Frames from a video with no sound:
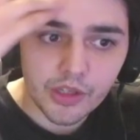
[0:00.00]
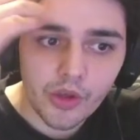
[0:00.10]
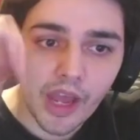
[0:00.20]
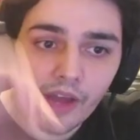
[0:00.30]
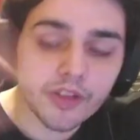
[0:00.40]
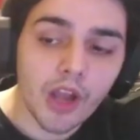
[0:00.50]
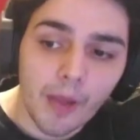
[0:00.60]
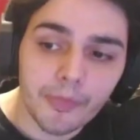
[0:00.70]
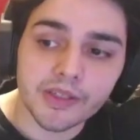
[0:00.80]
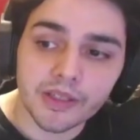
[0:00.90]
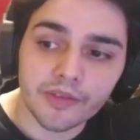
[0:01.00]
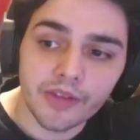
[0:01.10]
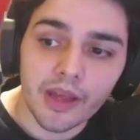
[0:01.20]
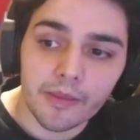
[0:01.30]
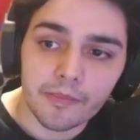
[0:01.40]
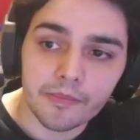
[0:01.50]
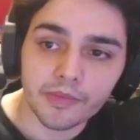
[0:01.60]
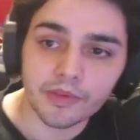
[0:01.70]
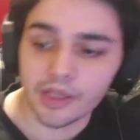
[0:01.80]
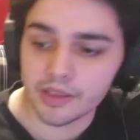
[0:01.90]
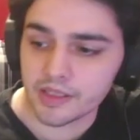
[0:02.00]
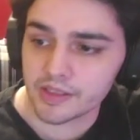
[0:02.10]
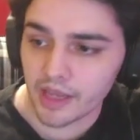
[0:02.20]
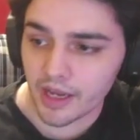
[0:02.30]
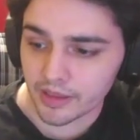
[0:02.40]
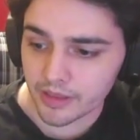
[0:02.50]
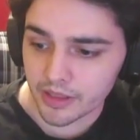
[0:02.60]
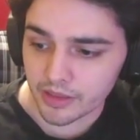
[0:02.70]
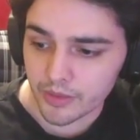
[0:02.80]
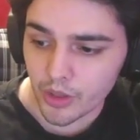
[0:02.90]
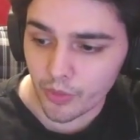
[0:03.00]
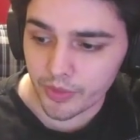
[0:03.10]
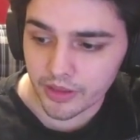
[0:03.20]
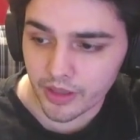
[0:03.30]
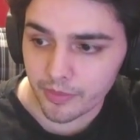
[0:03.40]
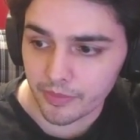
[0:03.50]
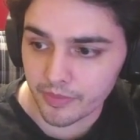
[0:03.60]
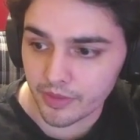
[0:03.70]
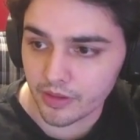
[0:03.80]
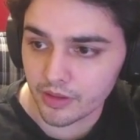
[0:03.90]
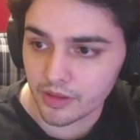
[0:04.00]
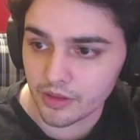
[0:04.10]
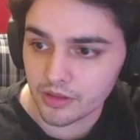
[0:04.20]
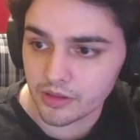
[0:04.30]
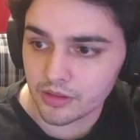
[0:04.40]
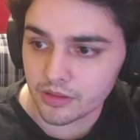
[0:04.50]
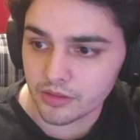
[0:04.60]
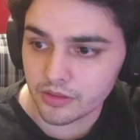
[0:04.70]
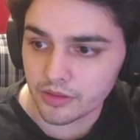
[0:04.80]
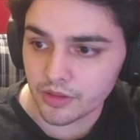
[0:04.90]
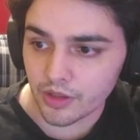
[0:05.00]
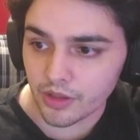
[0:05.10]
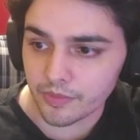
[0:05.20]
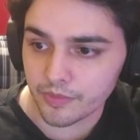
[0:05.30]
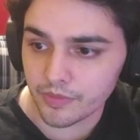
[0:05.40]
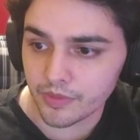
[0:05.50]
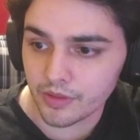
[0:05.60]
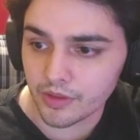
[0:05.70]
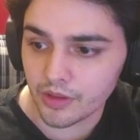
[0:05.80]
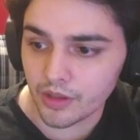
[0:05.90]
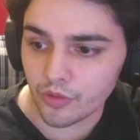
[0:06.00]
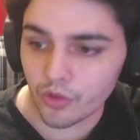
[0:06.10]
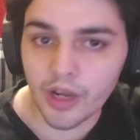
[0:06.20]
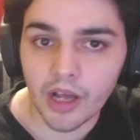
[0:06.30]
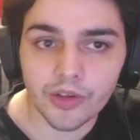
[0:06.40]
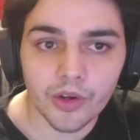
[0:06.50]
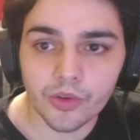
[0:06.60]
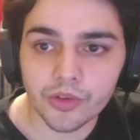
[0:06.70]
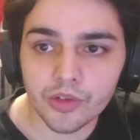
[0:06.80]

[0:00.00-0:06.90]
You have the opposite of him. This guy. Let me open it up. Here, Ronaldo.